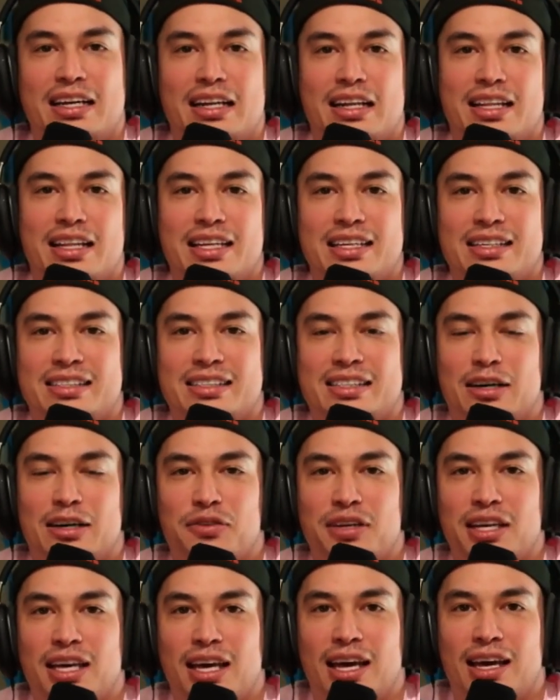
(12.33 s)
the
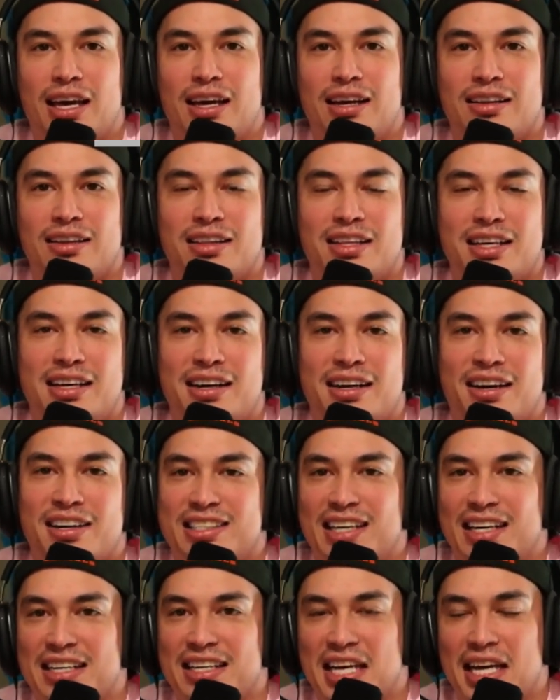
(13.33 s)
Selfie King, the
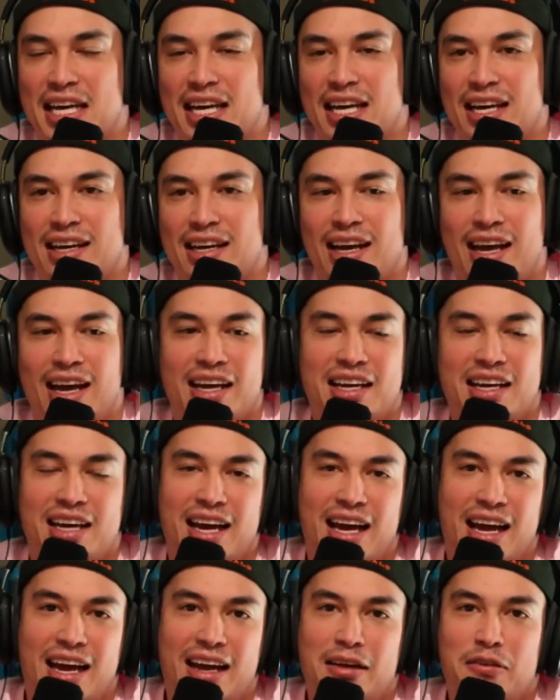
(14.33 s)
Content King,
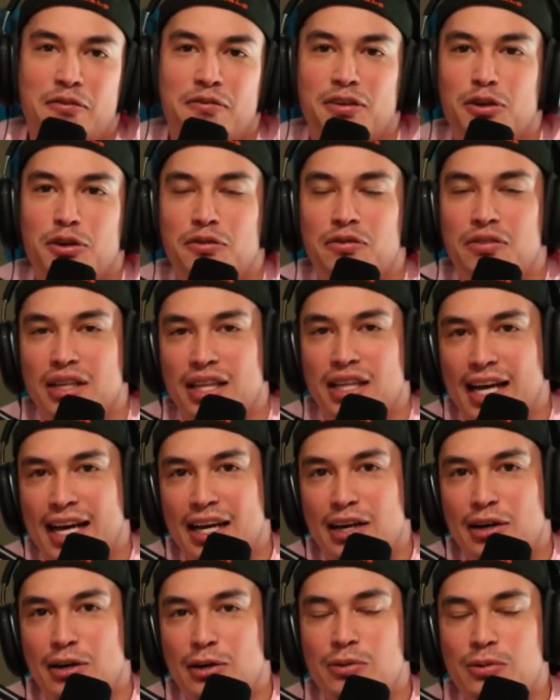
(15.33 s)
aka Phil
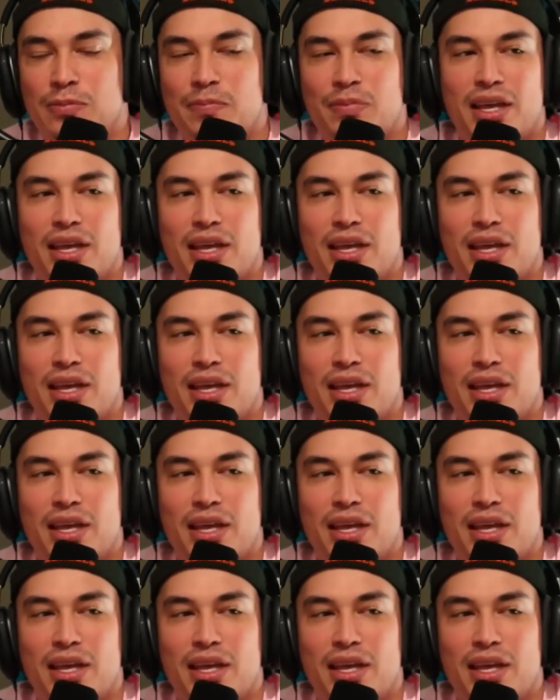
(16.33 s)
Vallejo.